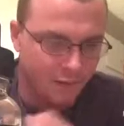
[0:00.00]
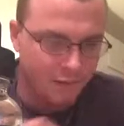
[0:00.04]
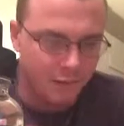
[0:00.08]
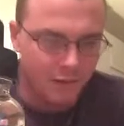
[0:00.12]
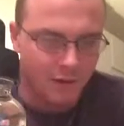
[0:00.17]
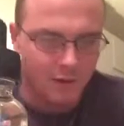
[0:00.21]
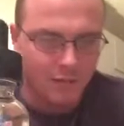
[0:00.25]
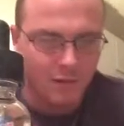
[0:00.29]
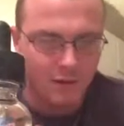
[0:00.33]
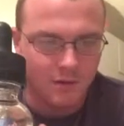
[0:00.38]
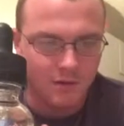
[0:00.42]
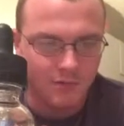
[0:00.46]

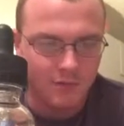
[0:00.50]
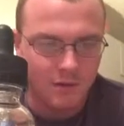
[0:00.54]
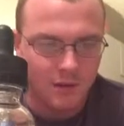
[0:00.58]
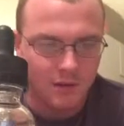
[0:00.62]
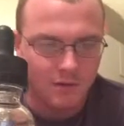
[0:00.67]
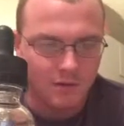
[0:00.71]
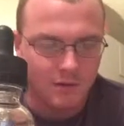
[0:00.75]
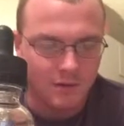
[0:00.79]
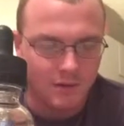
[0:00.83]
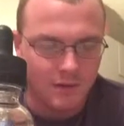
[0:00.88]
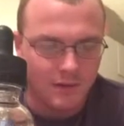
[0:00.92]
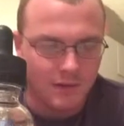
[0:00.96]
Peanut butter
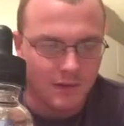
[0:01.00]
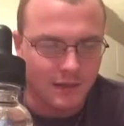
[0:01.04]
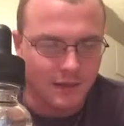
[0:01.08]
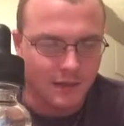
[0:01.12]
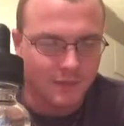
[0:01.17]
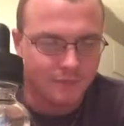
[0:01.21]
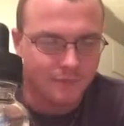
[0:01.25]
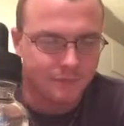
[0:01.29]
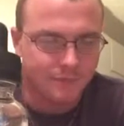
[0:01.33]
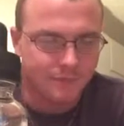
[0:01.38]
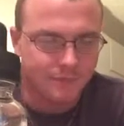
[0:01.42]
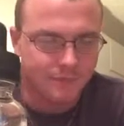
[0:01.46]
flavors in
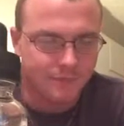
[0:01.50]
it.